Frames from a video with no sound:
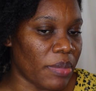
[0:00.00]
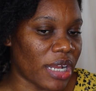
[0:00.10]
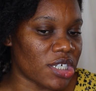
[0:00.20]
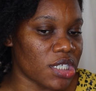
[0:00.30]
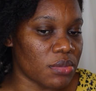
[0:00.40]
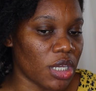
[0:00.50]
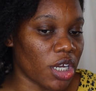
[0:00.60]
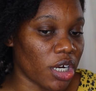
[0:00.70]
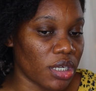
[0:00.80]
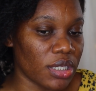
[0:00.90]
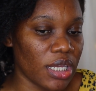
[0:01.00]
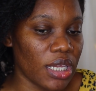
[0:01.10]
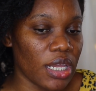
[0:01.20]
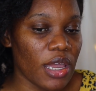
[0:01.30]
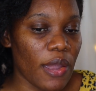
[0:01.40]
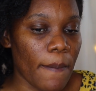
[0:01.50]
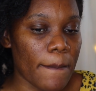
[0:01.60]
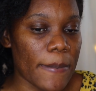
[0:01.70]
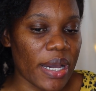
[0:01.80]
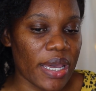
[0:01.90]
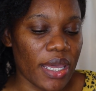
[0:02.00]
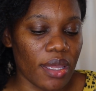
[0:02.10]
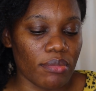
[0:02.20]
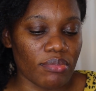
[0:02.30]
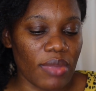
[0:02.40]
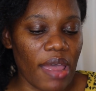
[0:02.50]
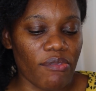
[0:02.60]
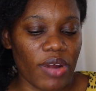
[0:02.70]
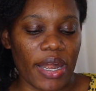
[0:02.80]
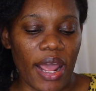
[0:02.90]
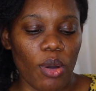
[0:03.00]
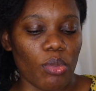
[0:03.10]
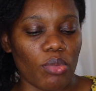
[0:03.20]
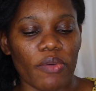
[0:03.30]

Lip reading: matches me currently, but I've ran out.